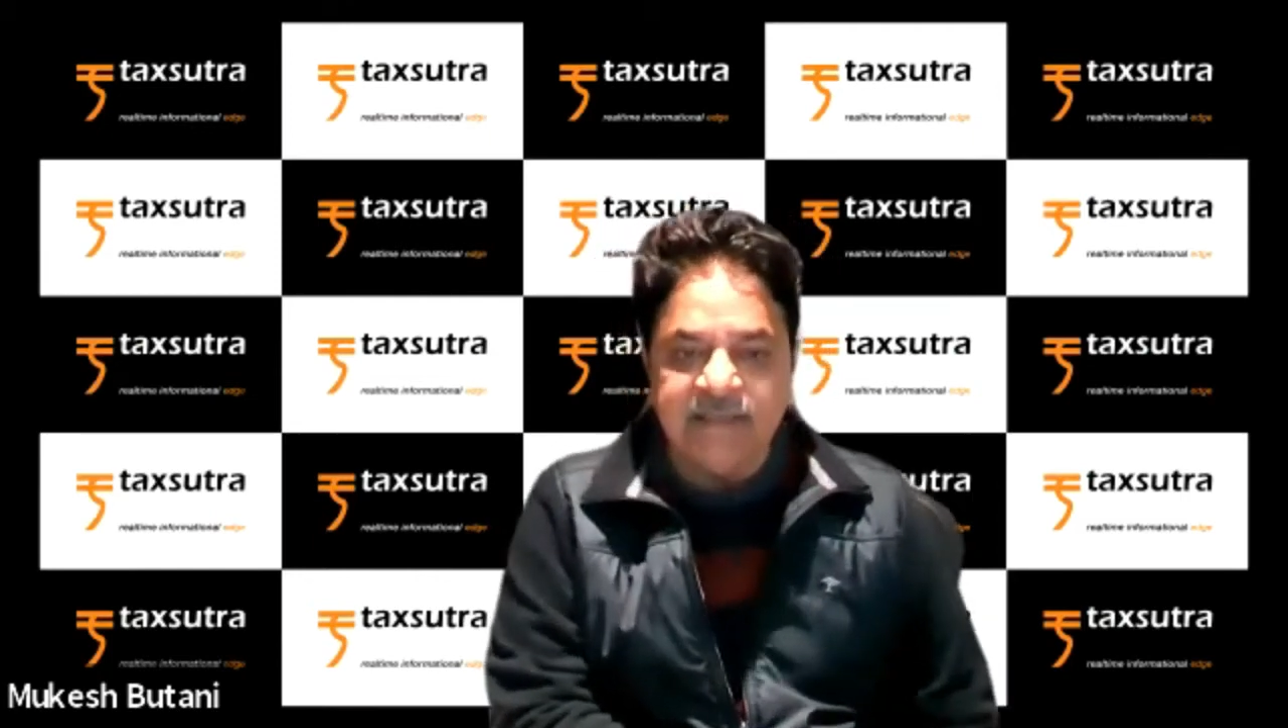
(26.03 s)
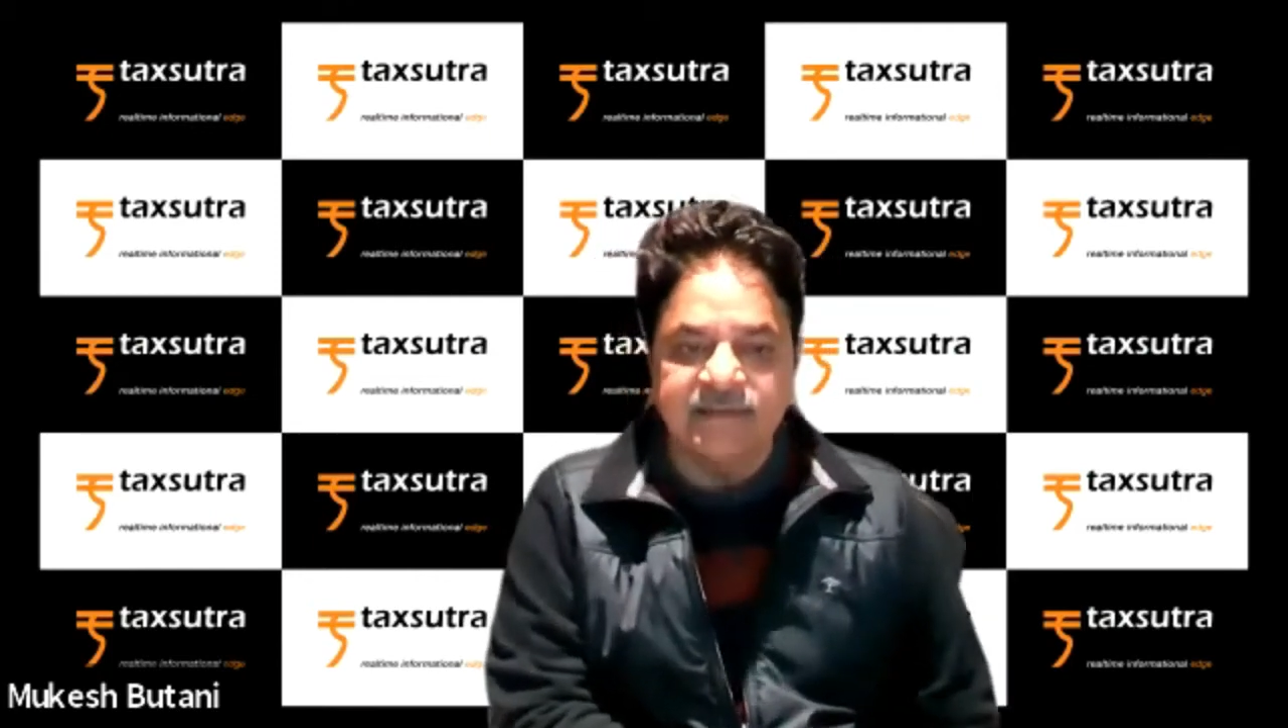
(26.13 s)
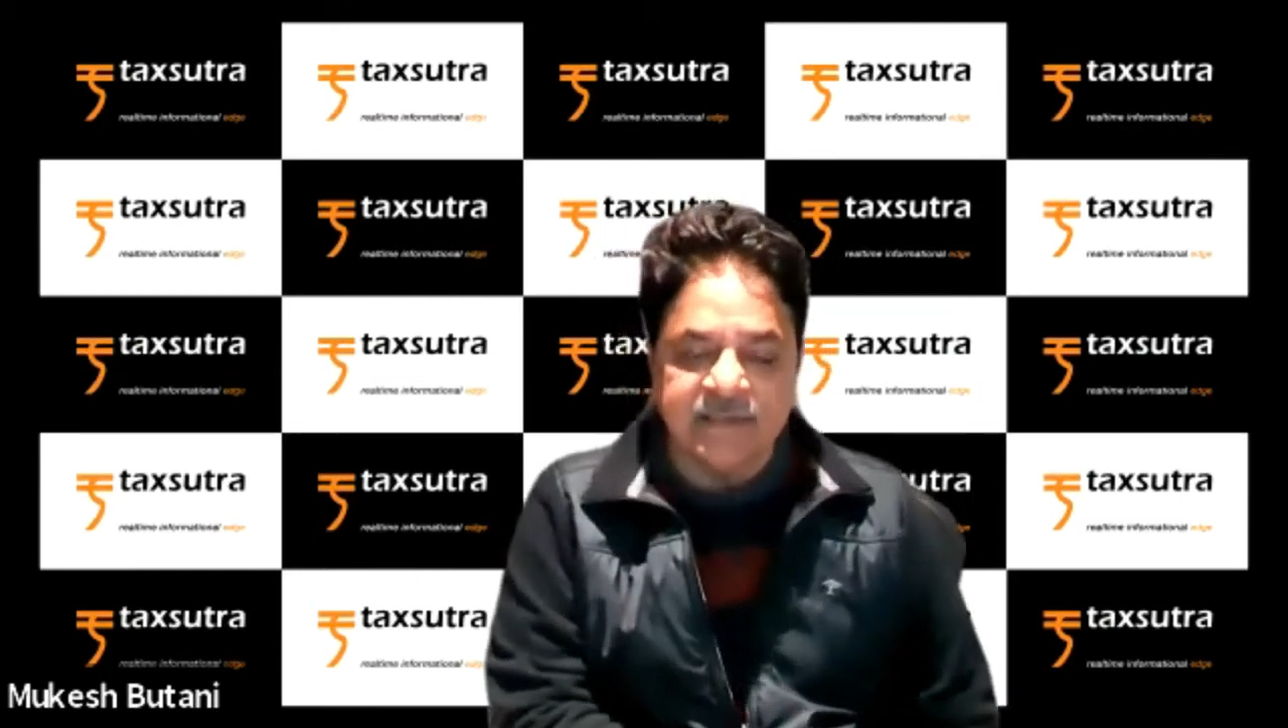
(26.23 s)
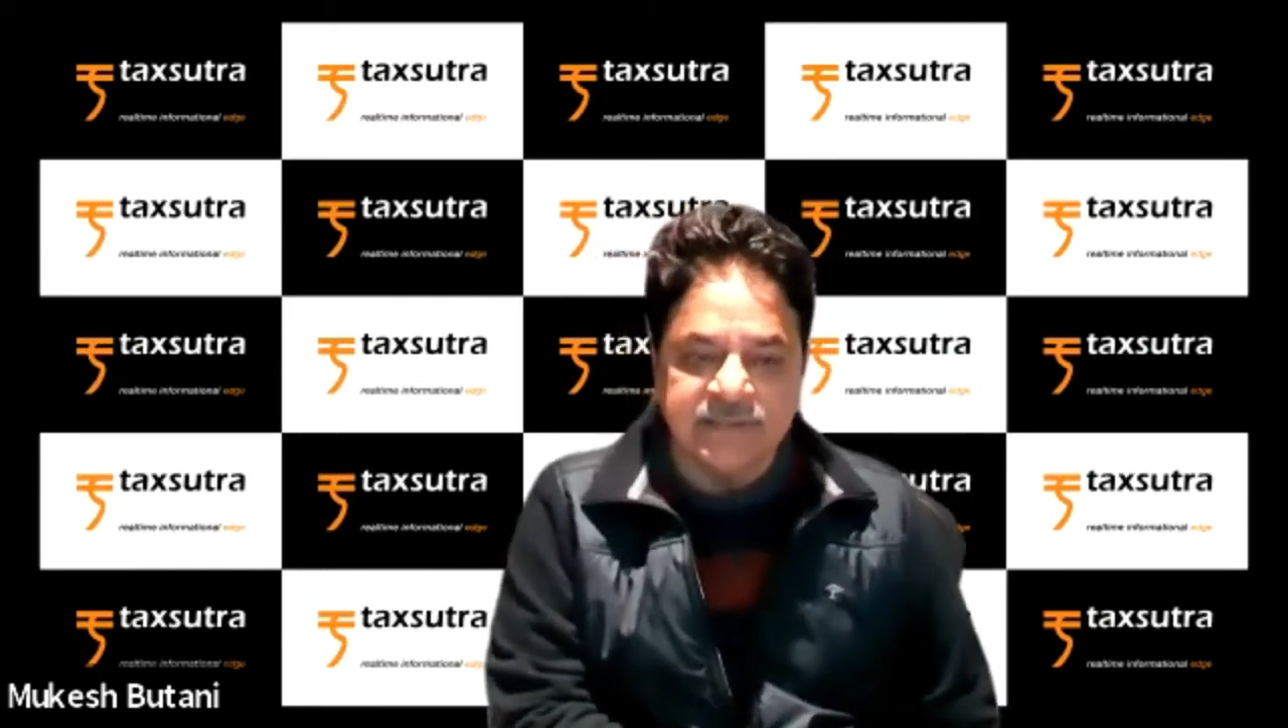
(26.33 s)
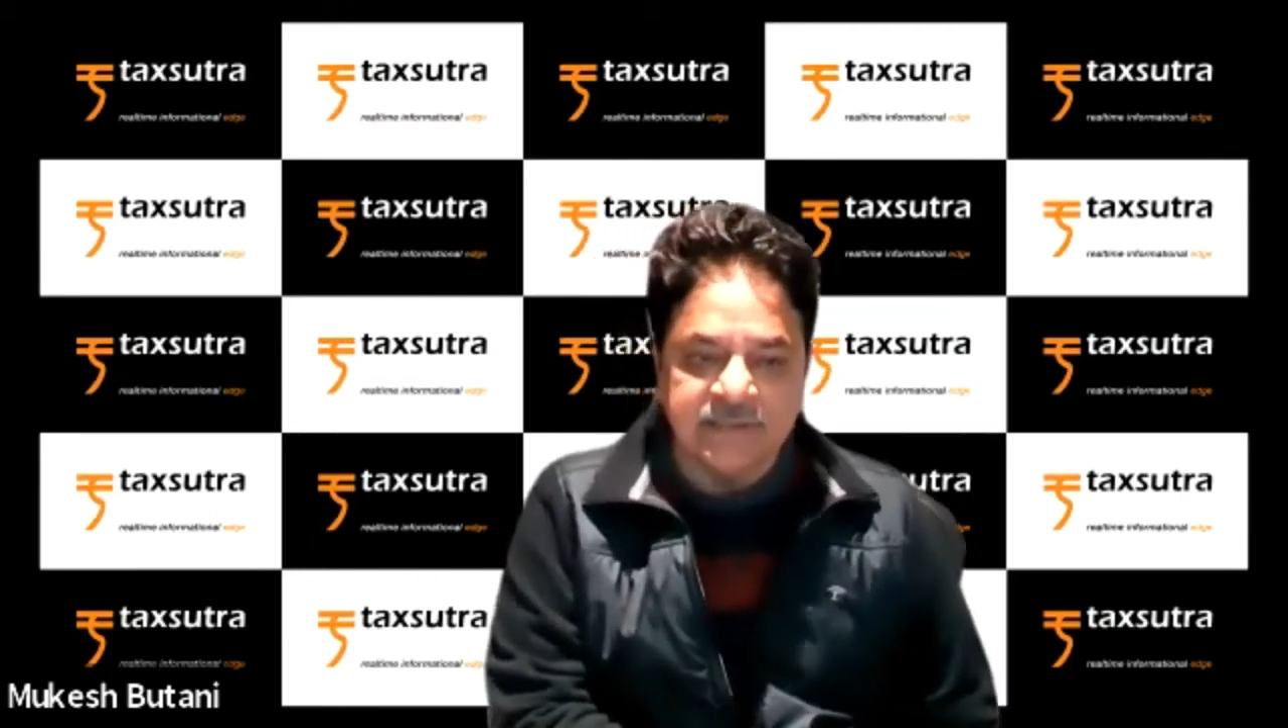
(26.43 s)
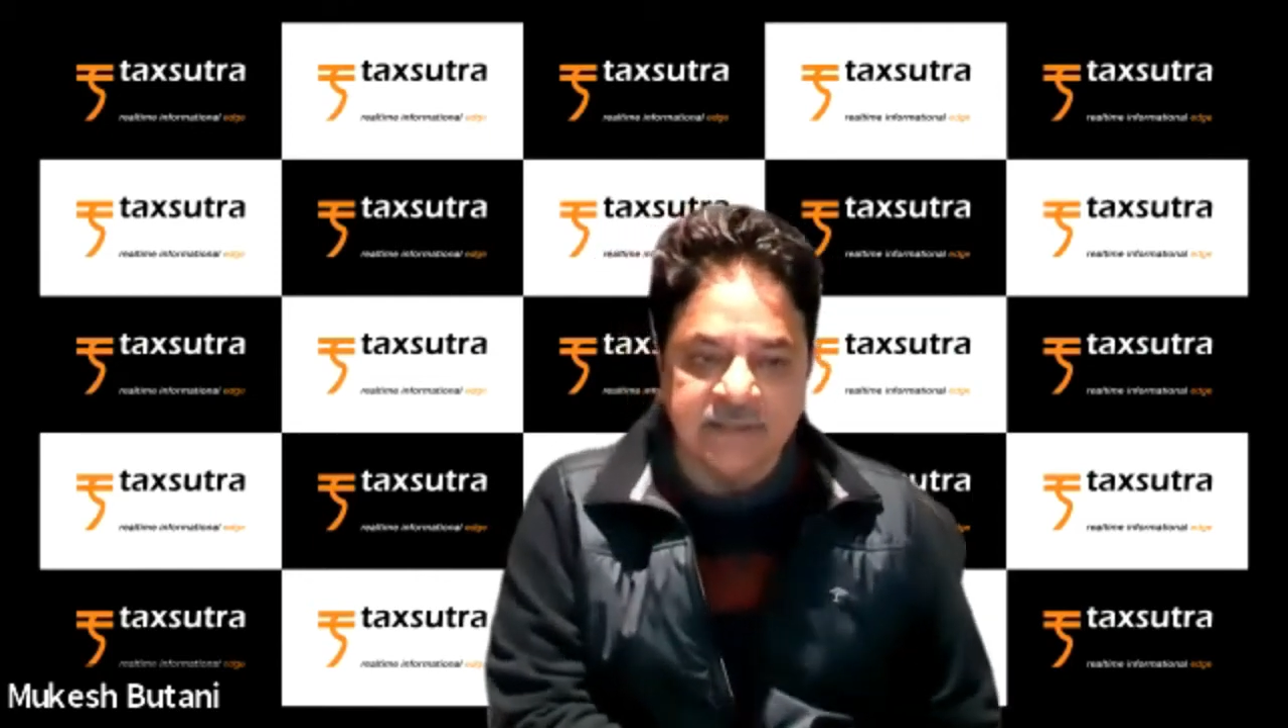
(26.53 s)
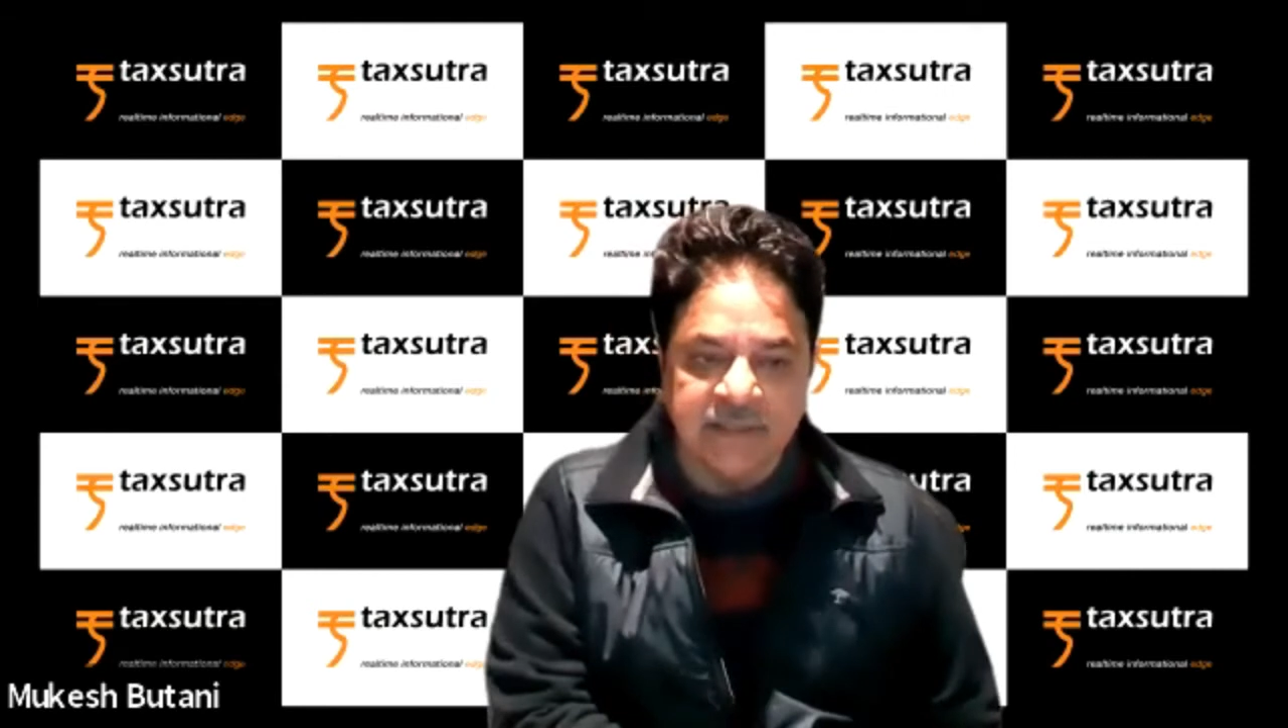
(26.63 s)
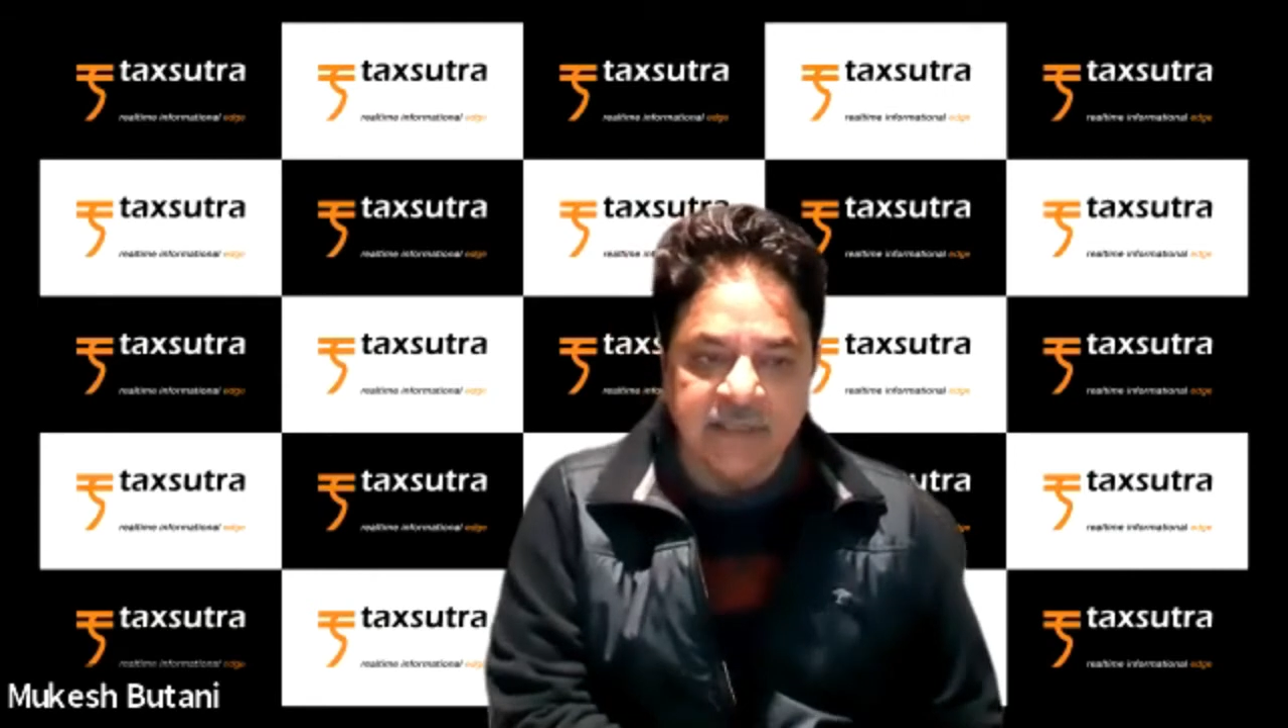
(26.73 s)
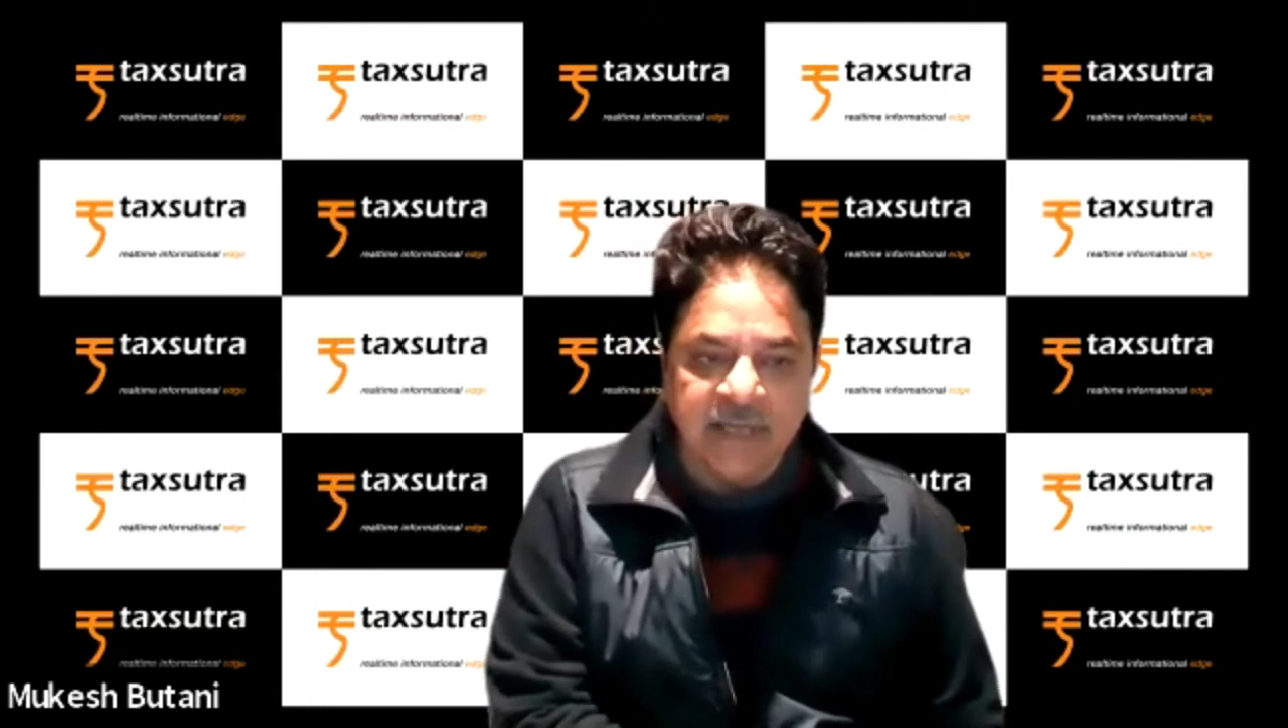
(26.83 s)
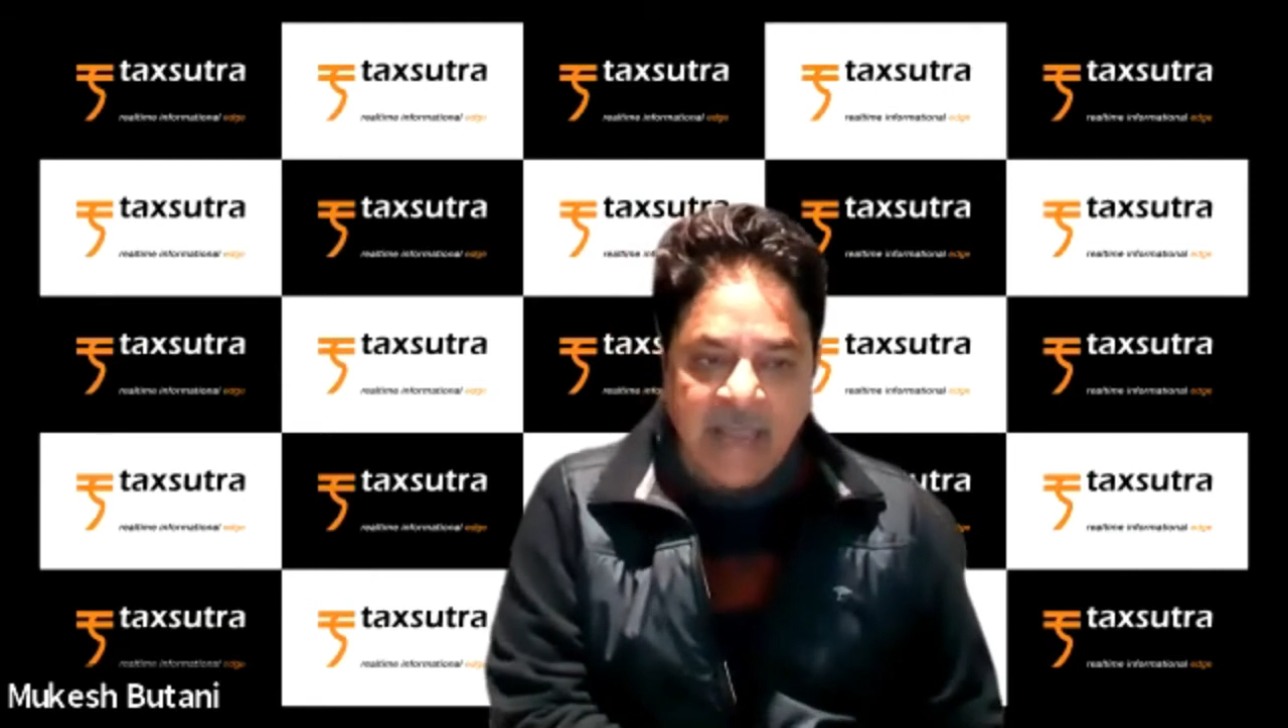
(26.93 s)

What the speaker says: essential